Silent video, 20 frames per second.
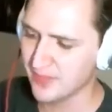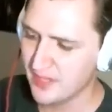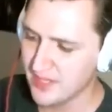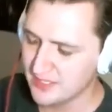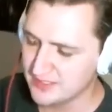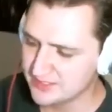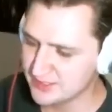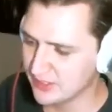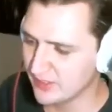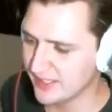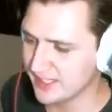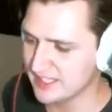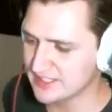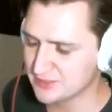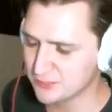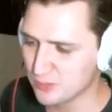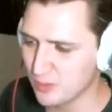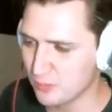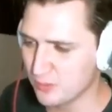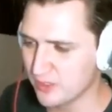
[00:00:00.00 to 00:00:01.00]
So I guess
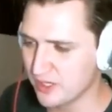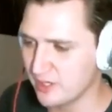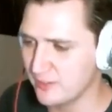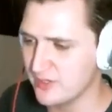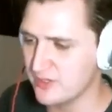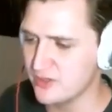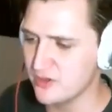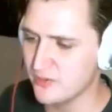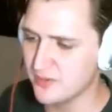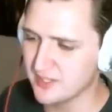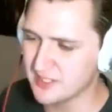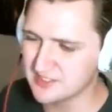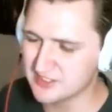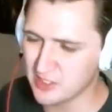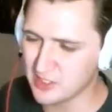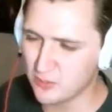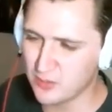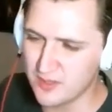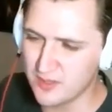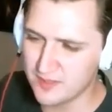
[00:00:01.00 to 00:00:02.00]
what we're going to be doing is
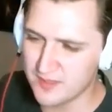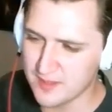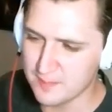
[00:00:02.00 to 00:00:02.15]
going the